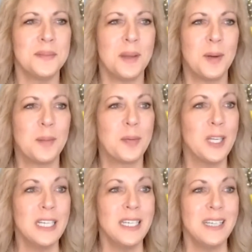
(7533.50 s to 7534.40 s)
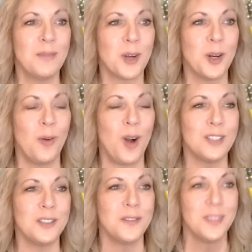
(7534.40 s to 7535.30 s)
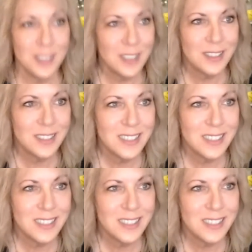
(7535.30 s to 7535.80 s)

I'm gonna bring. I mean, I'm. A, oh, I know what I'll do.